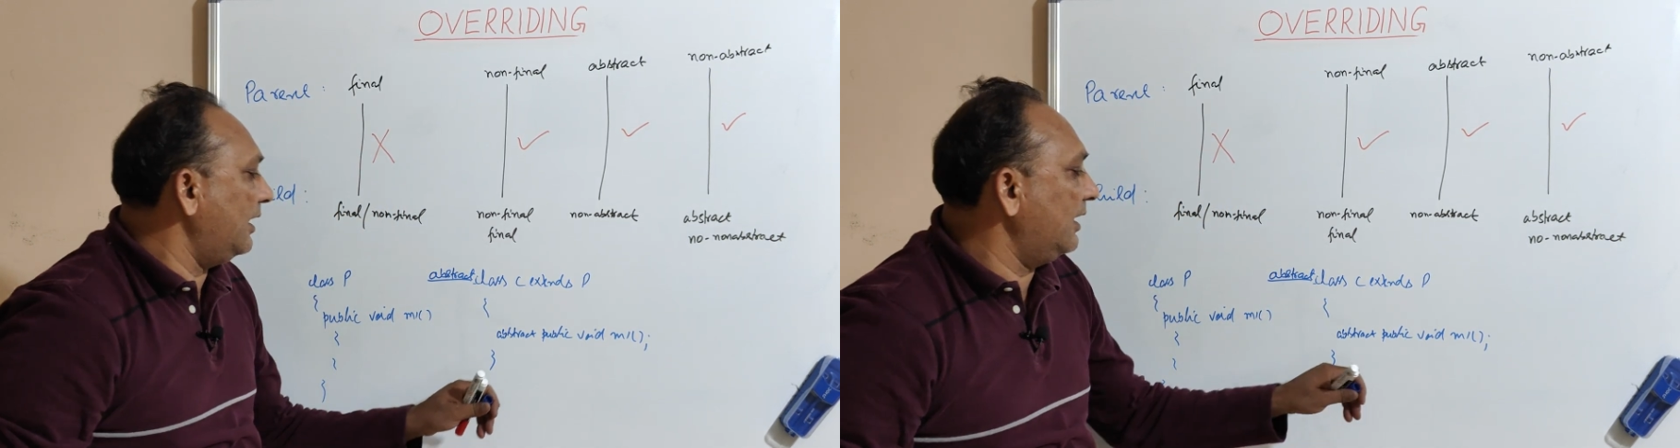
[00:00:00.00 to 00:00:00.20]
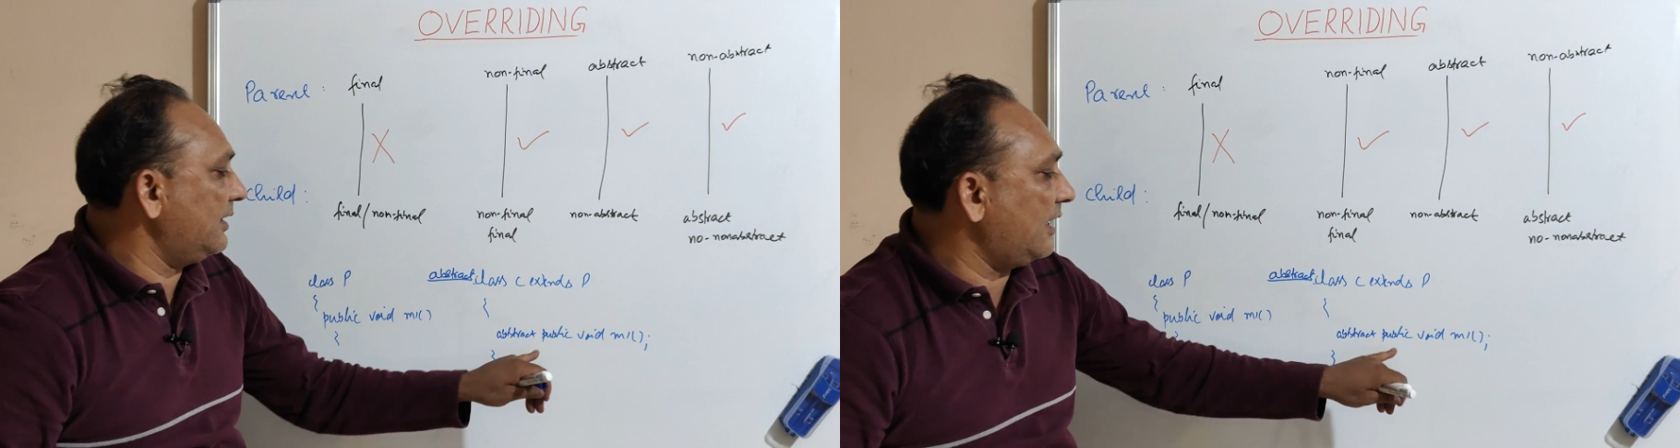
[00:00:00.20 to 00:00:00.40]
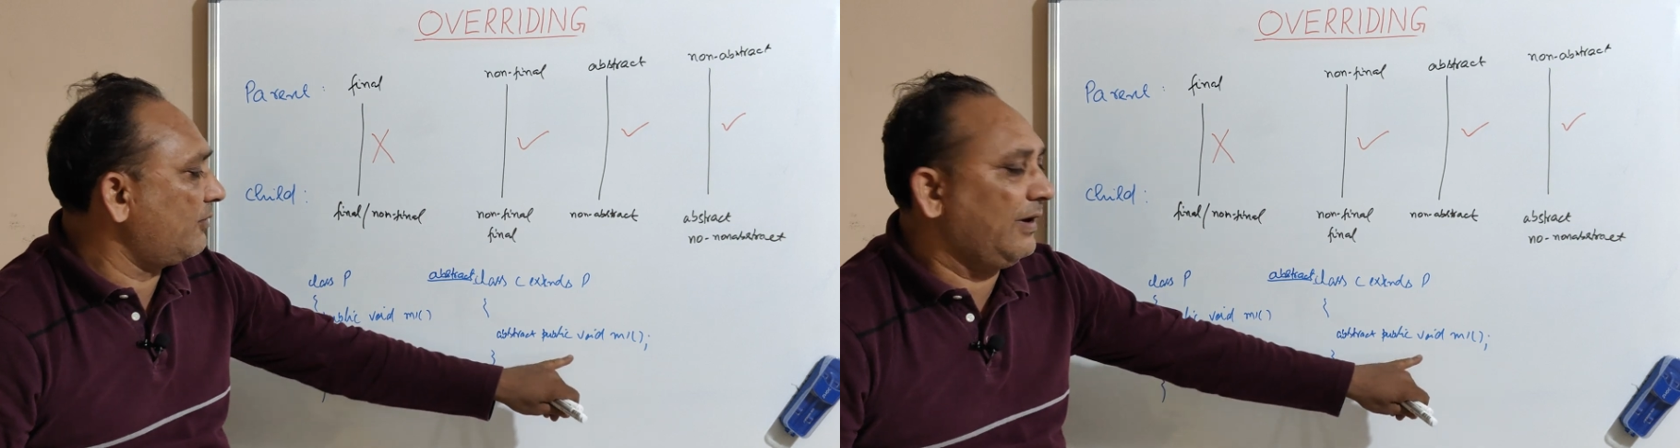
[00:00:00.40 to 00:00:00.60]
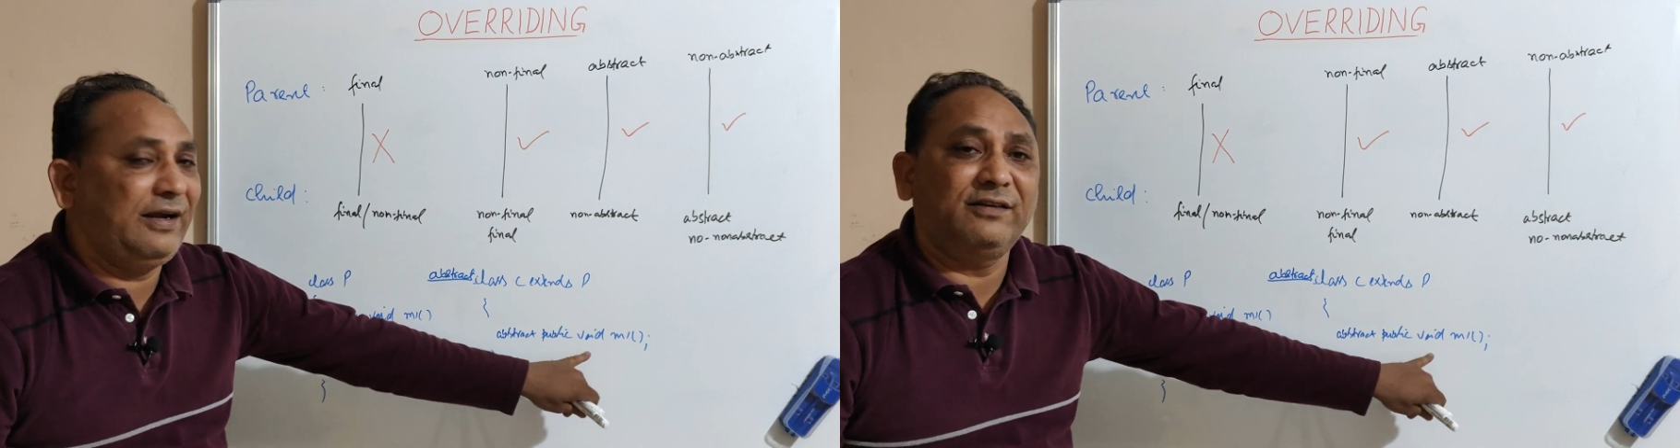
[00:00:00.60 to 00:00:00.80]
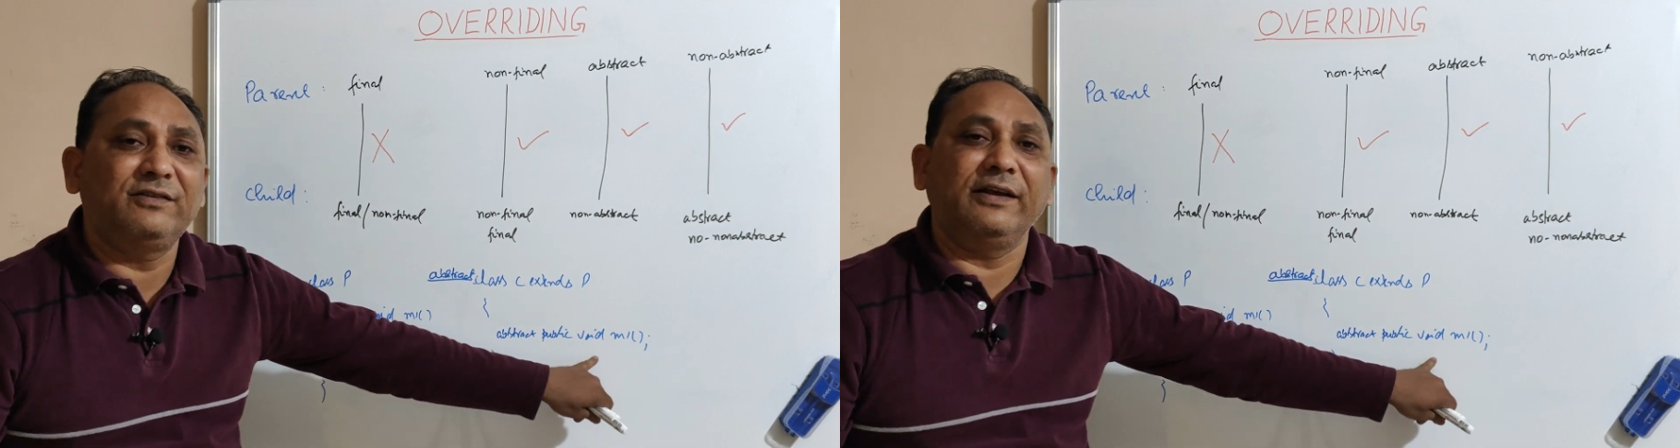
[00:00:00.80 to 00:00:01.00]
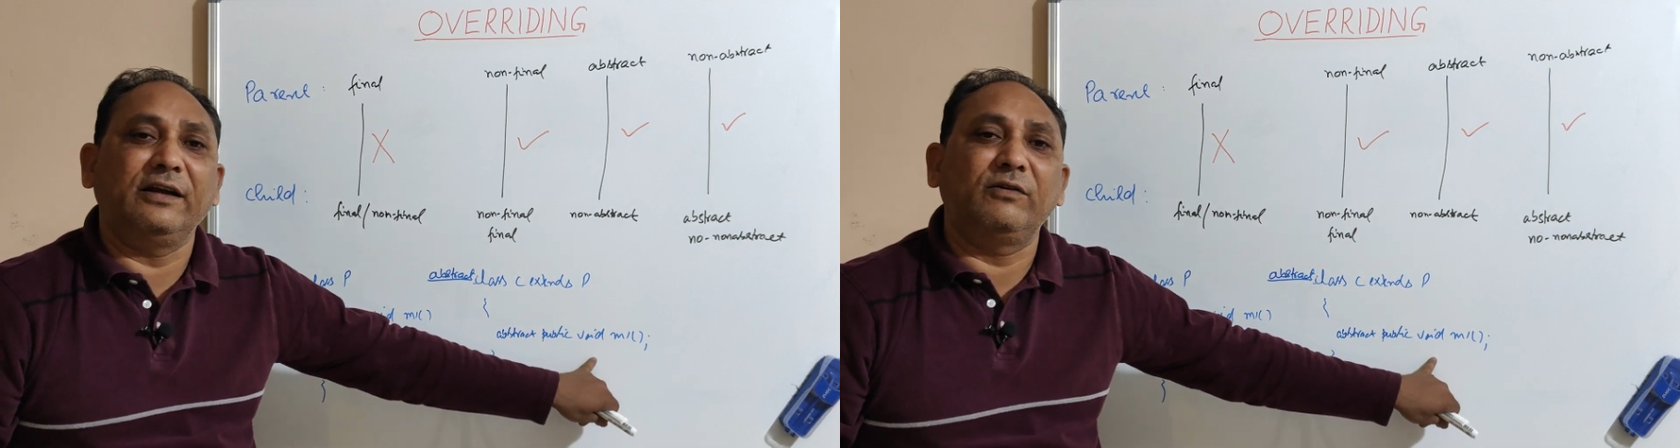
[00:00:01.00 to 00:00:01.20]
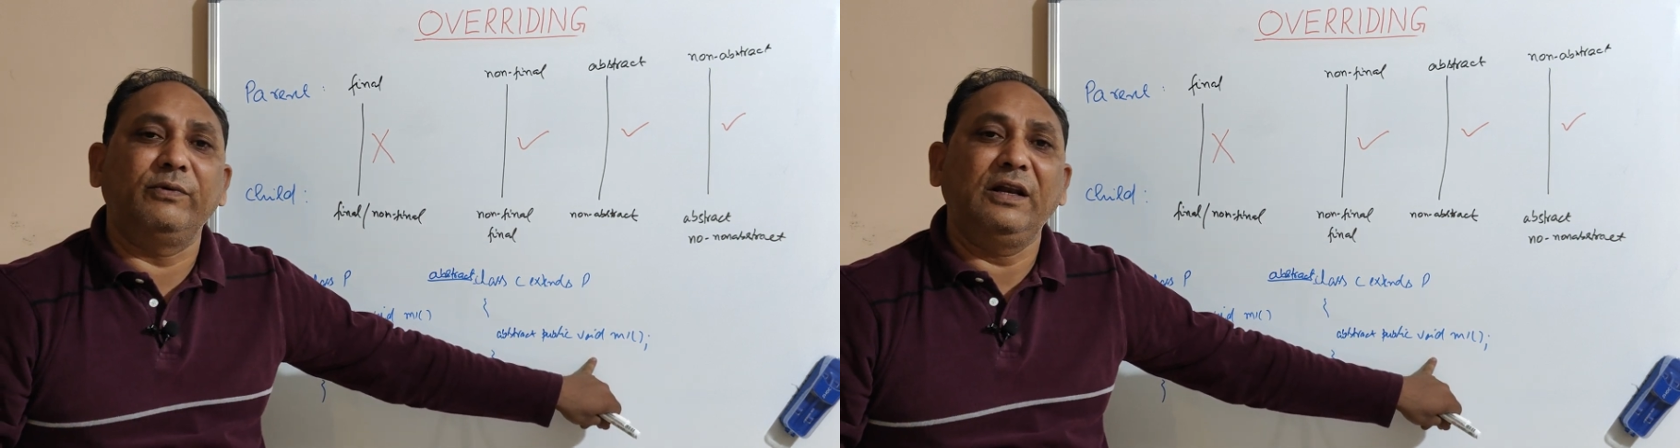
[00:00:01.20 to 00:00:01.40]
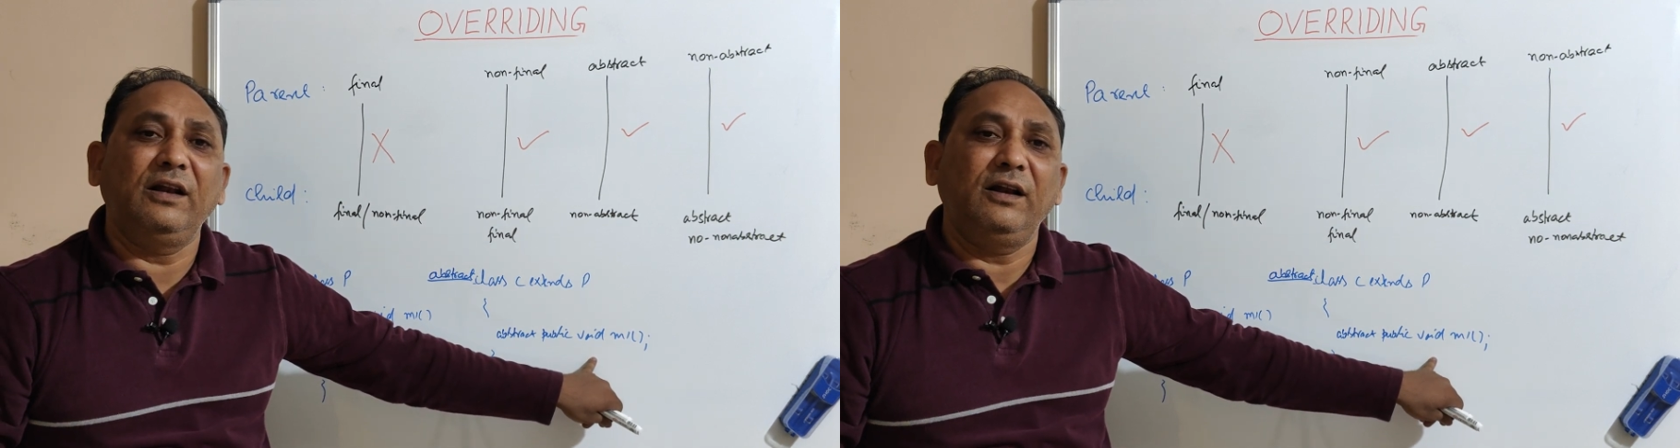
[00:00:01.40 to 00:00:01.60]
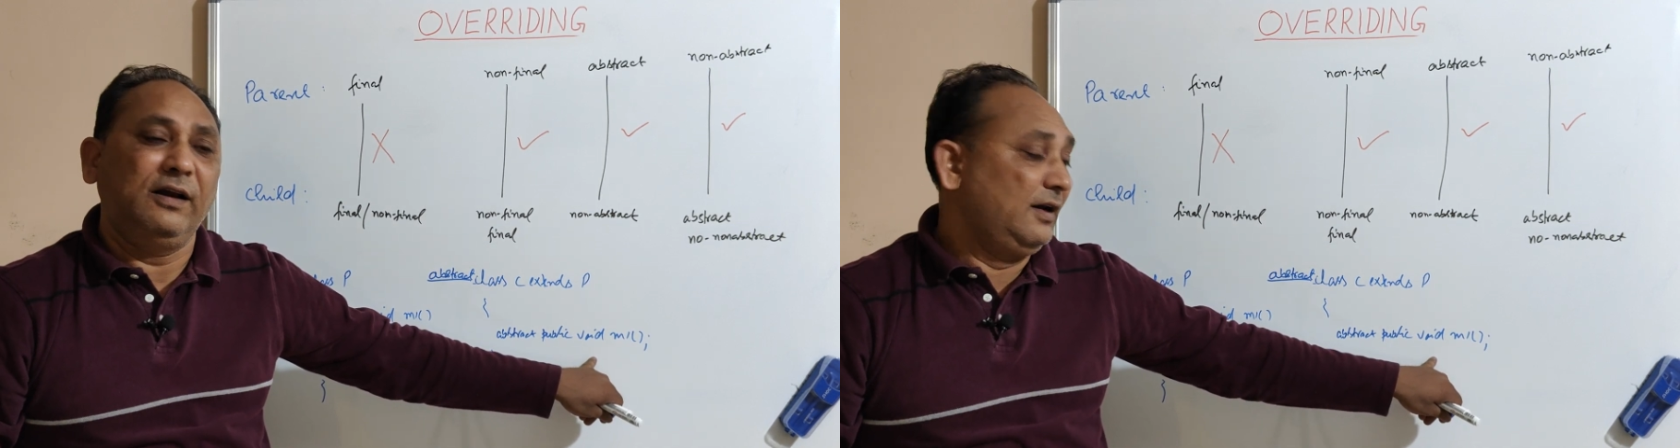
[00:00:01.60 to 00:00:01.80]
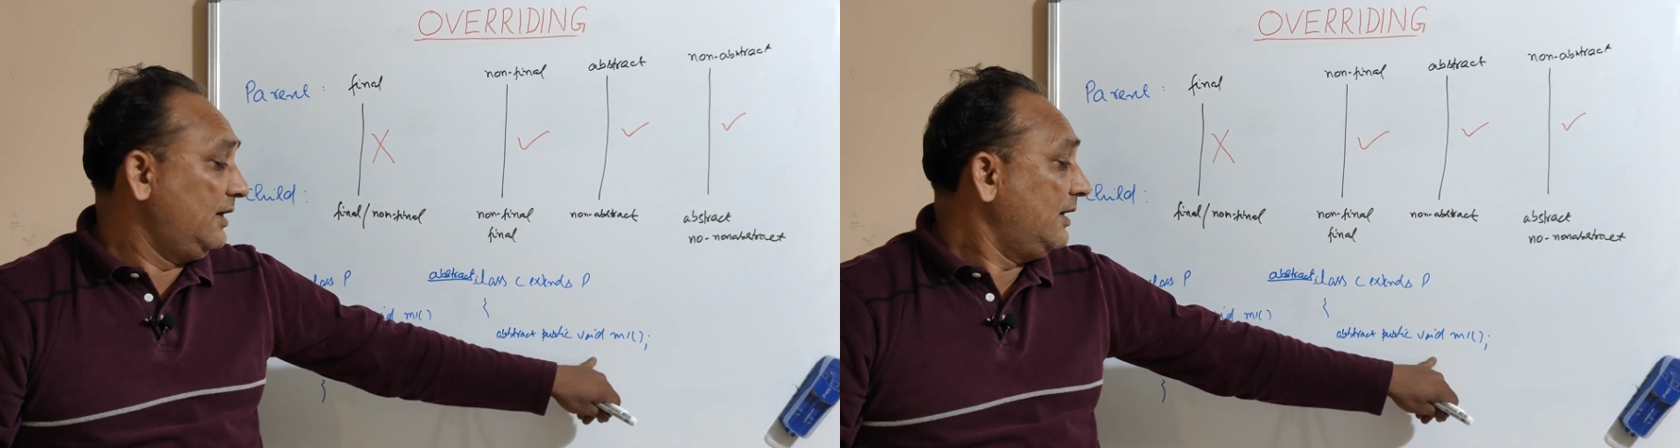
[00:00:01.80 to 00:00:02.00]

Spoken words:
otherwise it will